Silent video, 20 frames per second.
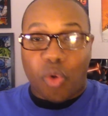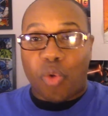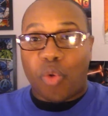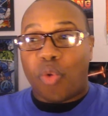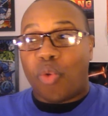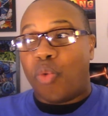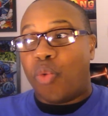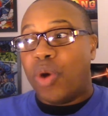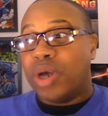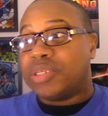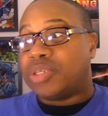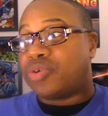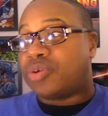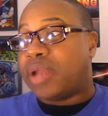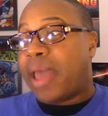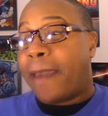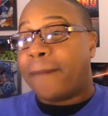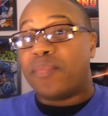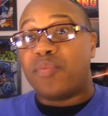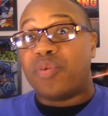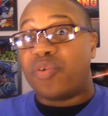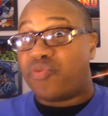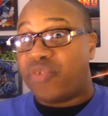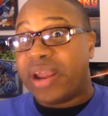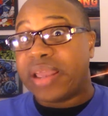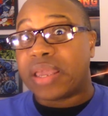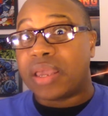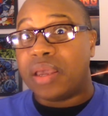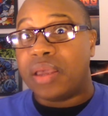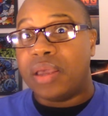What's gonna happen with
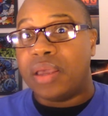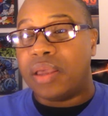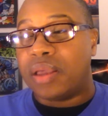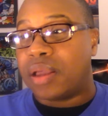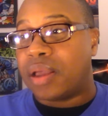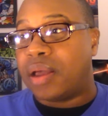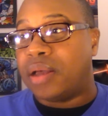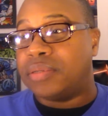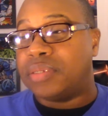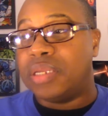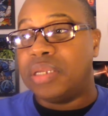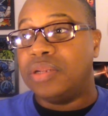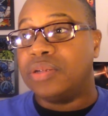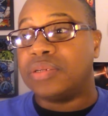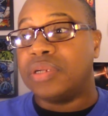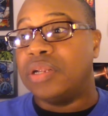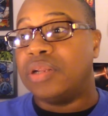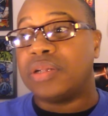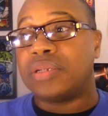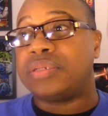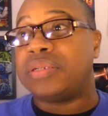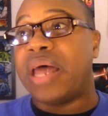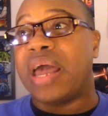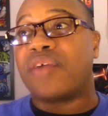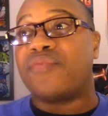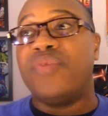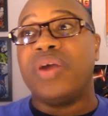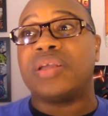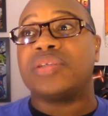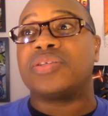Rick? Cause it looks like
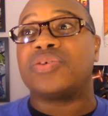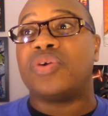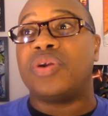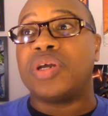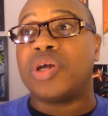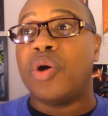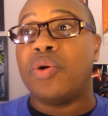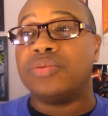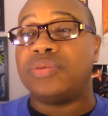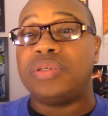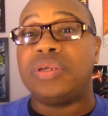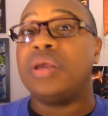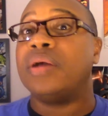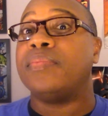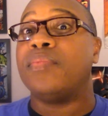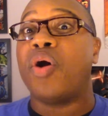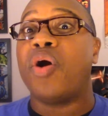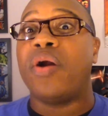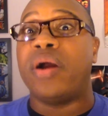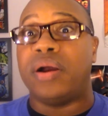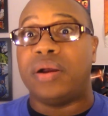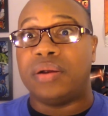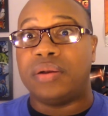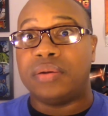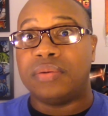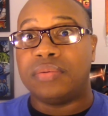Rick's gonna go see Amora.